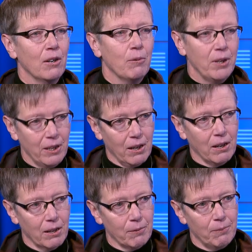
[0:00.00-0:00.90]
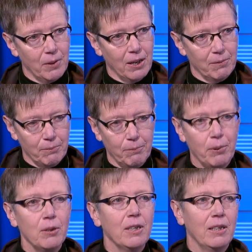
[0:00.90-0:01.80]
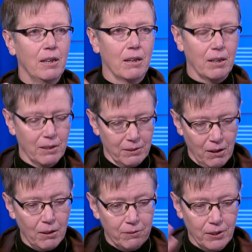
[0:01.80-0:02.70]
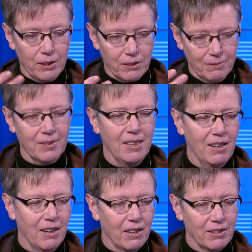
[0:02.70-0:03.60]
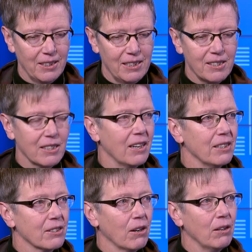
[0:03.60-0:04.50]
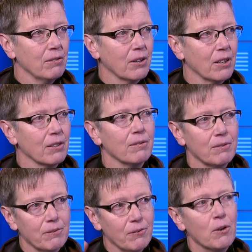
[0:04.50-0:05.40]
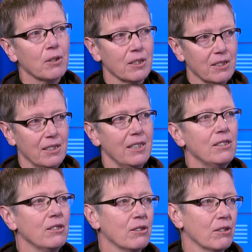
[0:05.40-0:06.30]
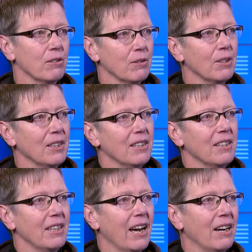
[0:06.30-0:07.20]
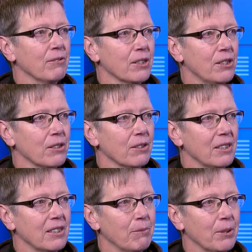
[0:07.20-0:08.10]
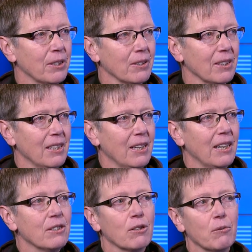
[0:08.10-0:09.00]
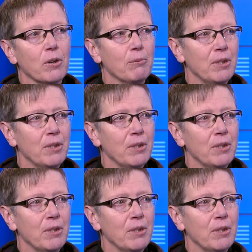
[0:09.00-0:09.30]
we are um, pulling our all of our our insights, all of our mm-hmm. focus into the average or the typical, and so, so we'll